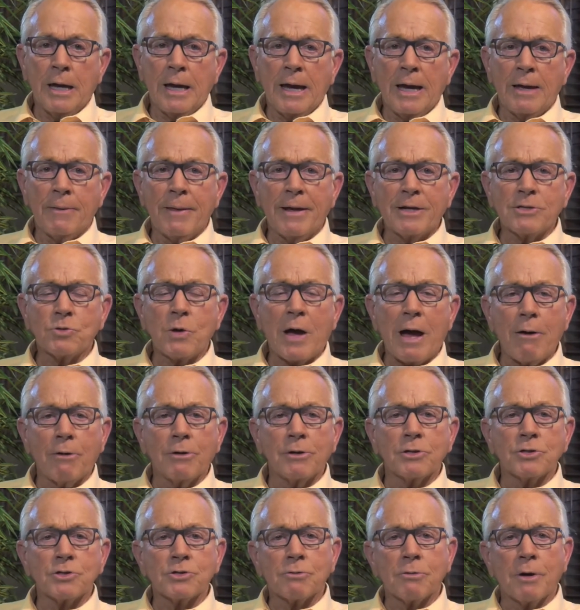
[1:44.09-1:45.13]
And that's how it
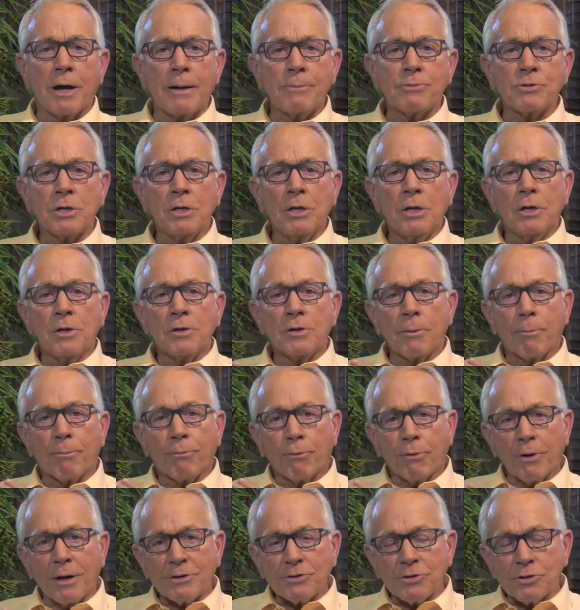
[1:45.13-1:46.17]
describes the
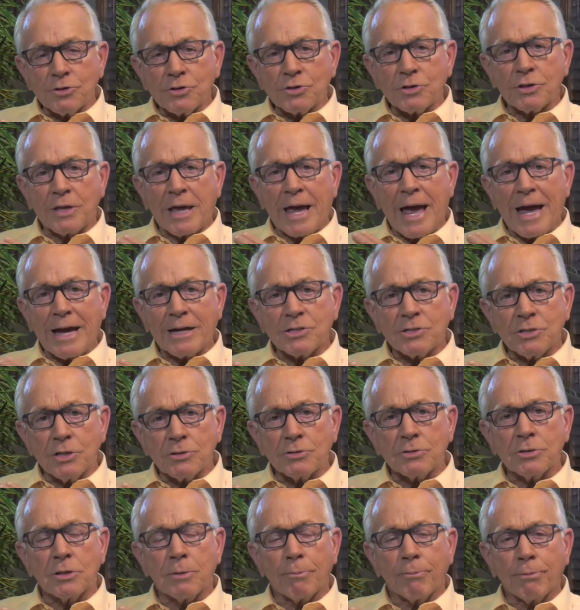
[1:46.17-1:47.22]
presence, the access
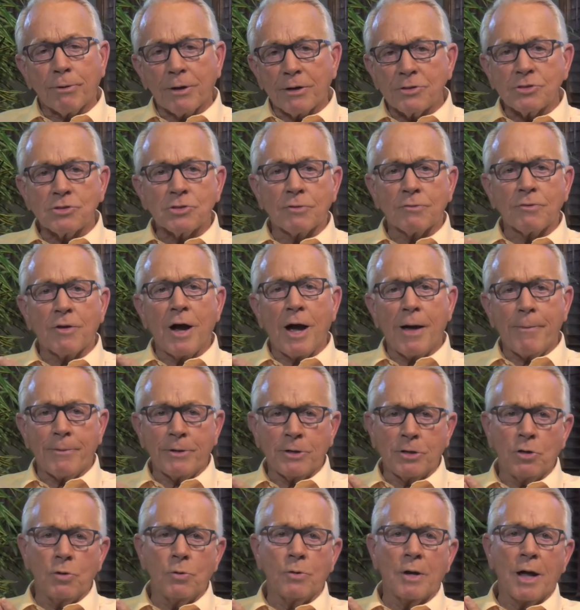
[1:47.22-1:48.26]
to the presence of God that
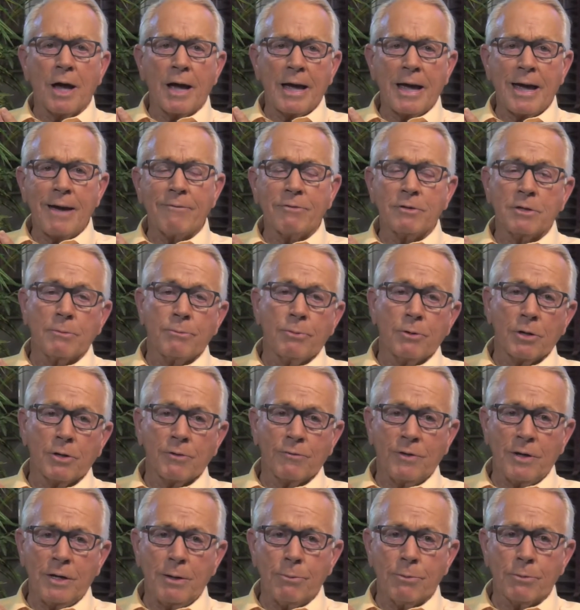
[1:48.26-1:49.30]
you and I have in the book of
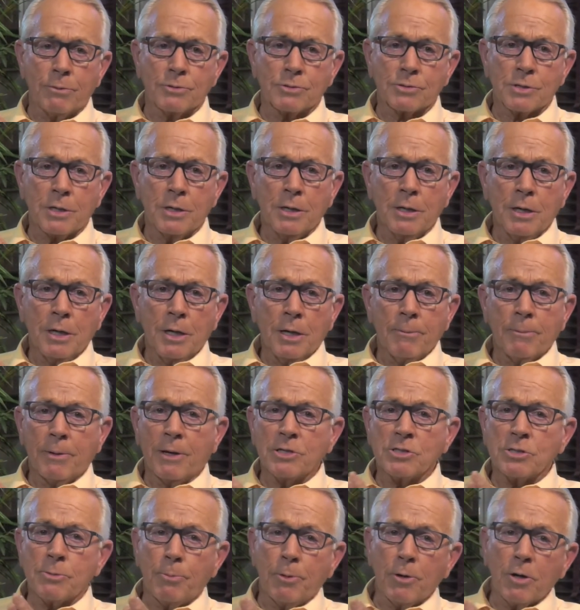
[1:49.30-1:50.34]
Hebrews.
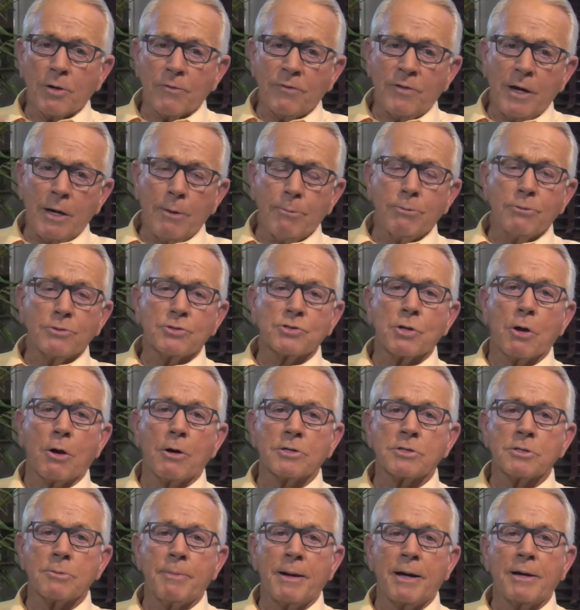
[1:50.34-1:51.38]
Because the book of Hebrews
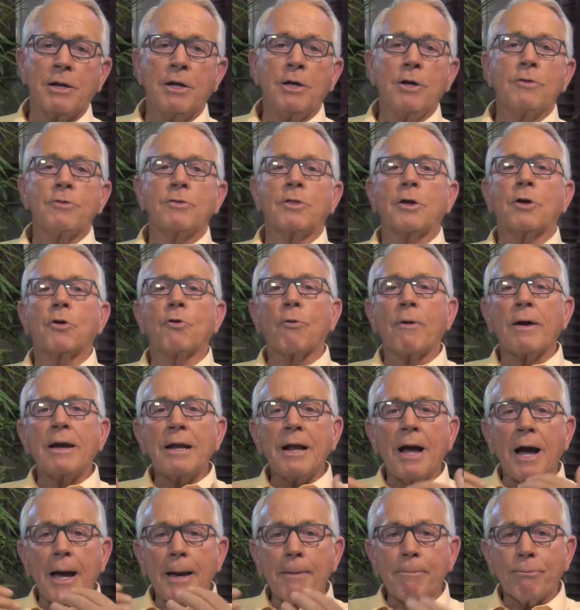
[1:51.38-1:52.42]
talks about the great
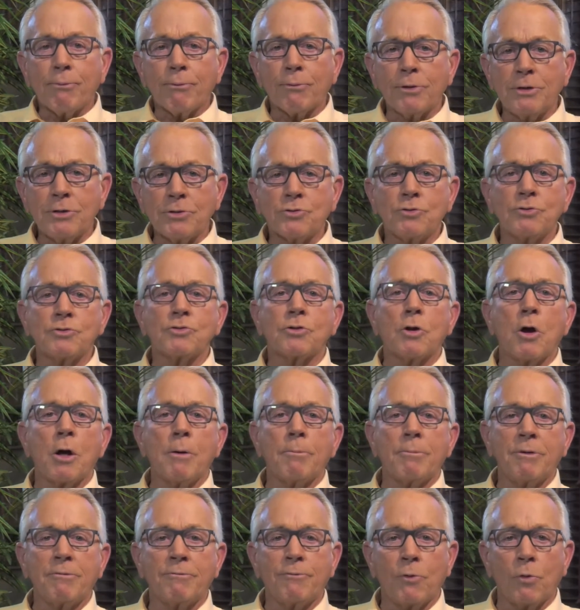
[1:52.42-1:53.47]
high priest who's
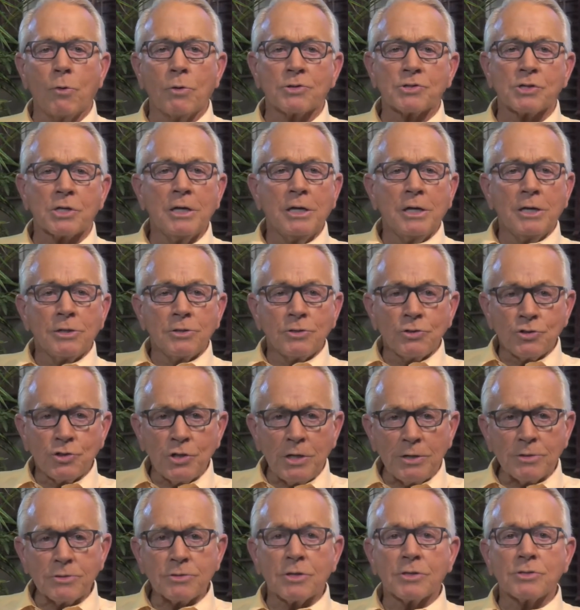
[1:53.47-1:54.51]
gone before us,
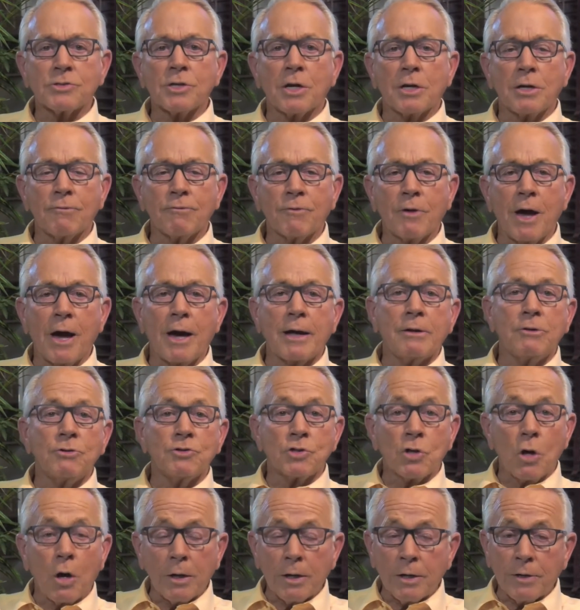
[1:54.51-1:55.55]
Jesus, Son of God, who's
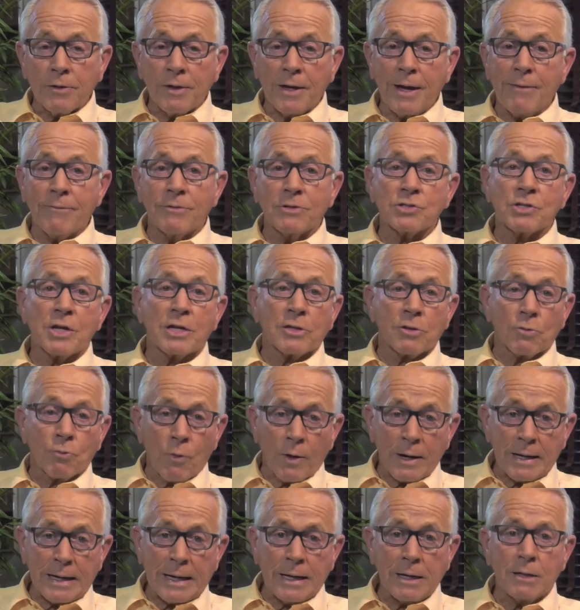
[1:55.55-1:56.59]
gone into the heavens at the
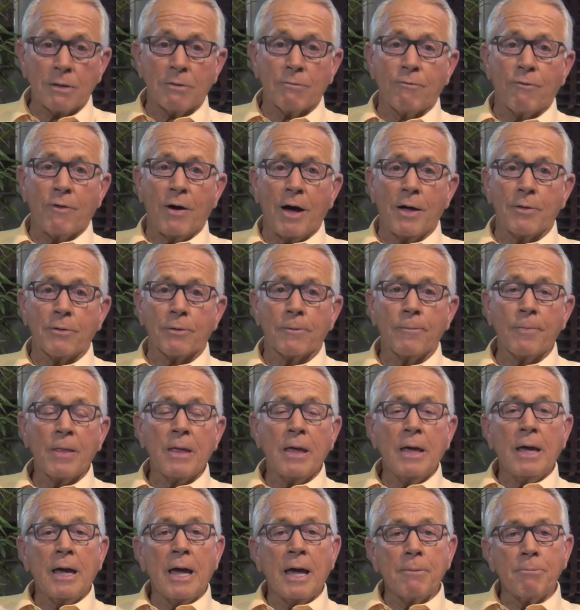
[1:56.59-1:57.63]
right hand of the Father.
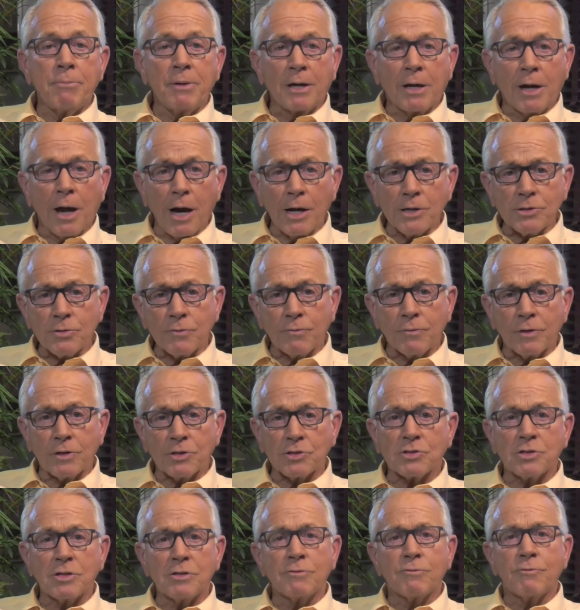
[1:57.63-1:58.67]
And because of
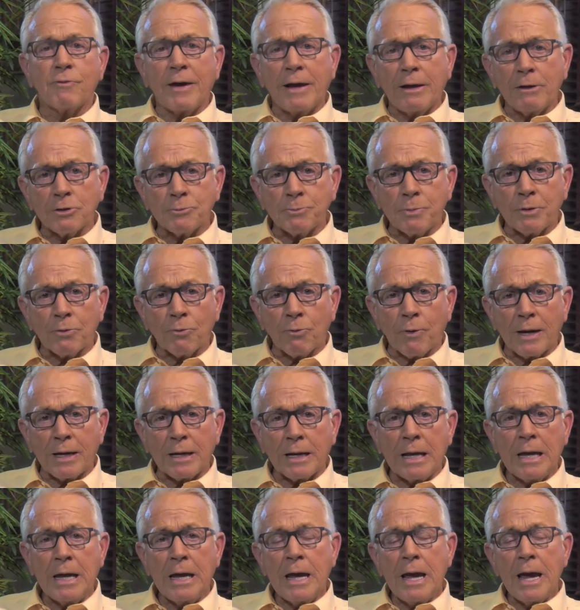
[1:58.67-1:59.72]
this veil has been rent,
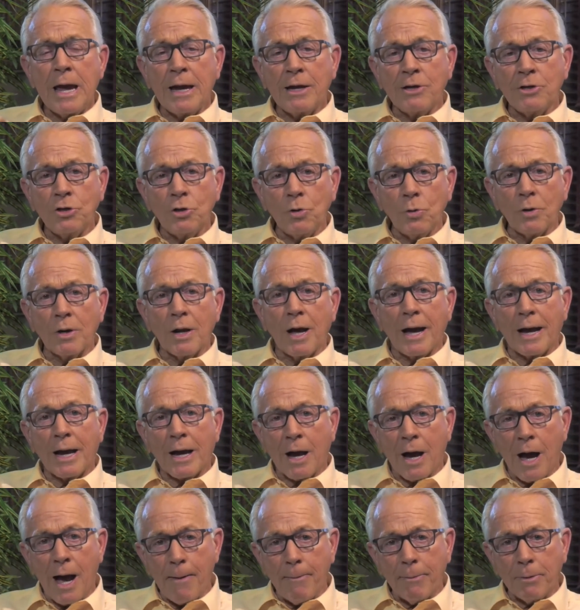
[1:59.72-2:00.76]
and you and I,
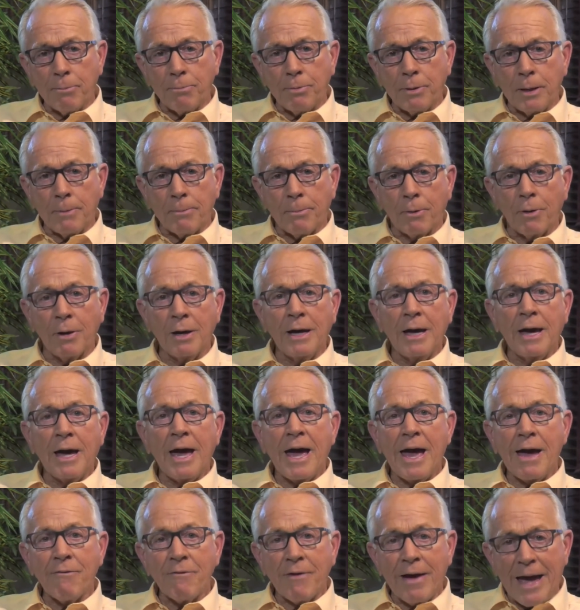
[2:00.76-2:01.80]
common people,
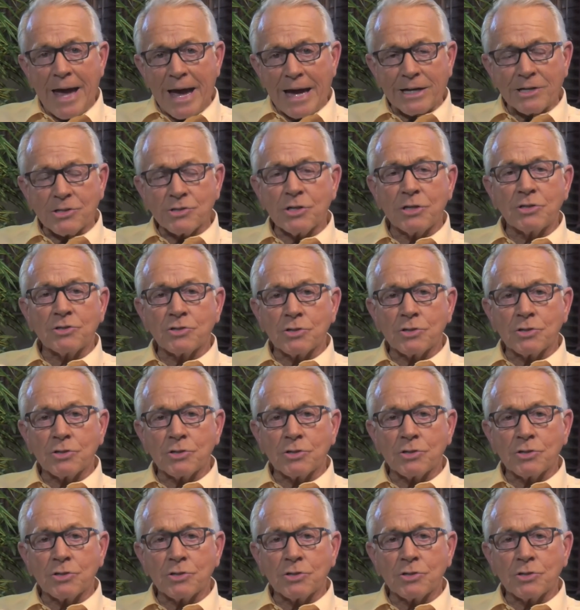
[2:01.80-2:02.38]
have access